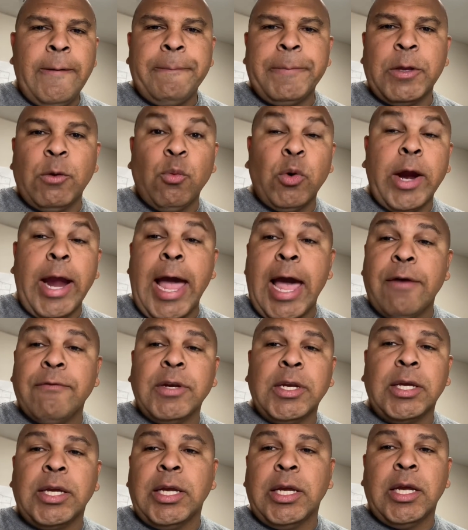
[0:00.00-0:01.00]
and we're
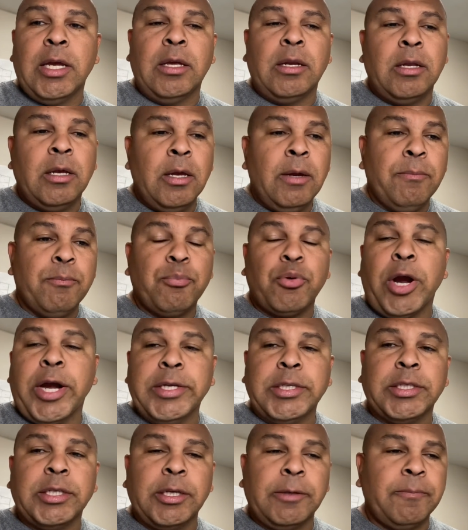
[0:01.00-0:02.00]
having to get
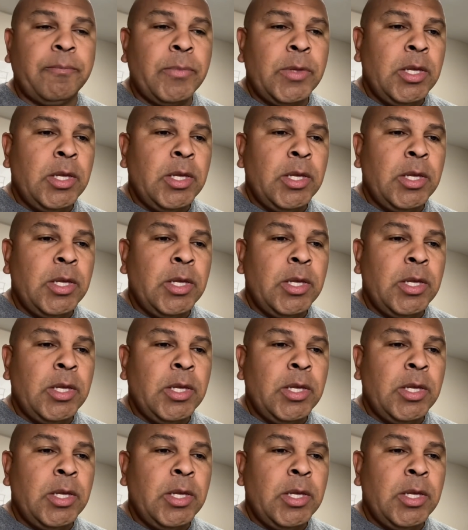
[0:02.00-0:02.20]
pricing.